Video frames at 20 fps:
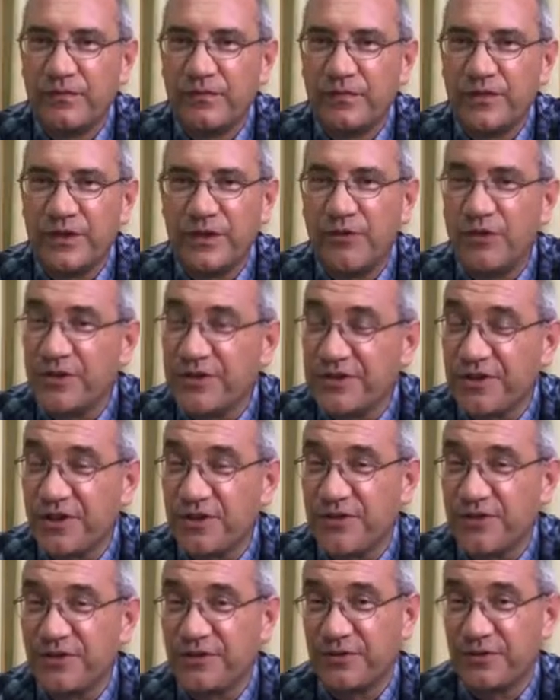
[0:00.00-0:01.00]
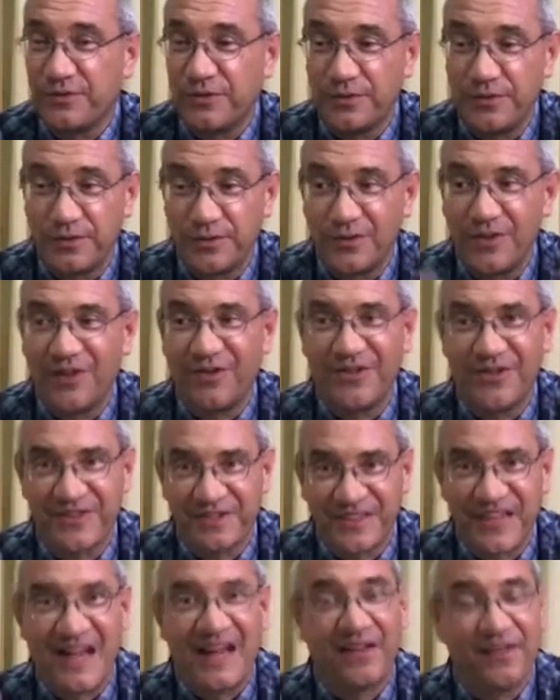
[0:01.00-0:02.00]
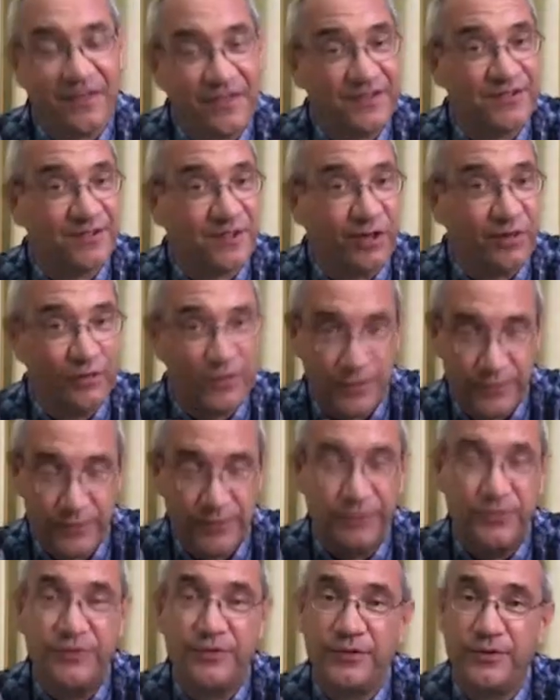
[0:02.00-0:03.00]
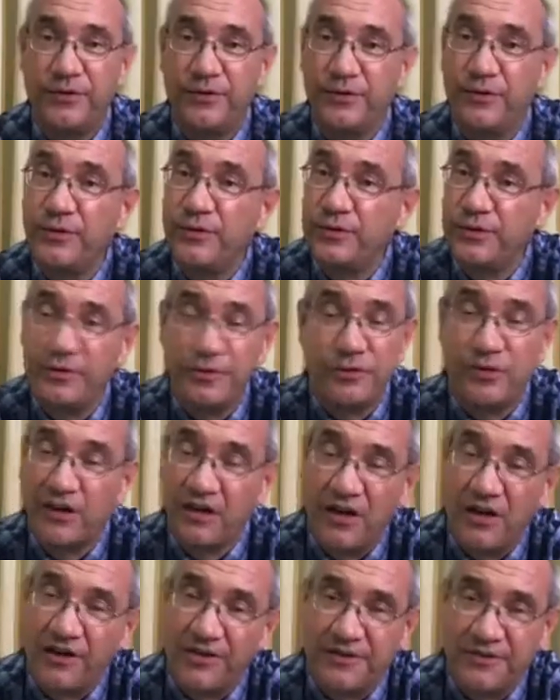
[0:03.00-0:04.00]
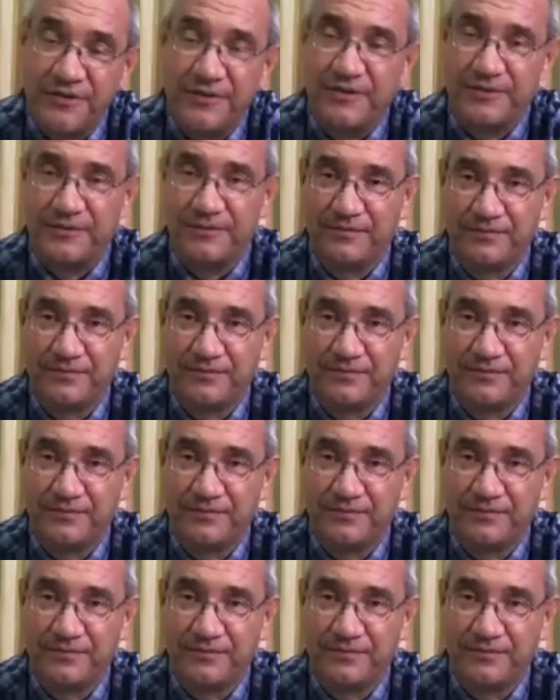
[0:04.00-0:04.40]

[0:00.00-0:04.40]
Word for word: you will start to, to, to understand and discover who, who you truly are too.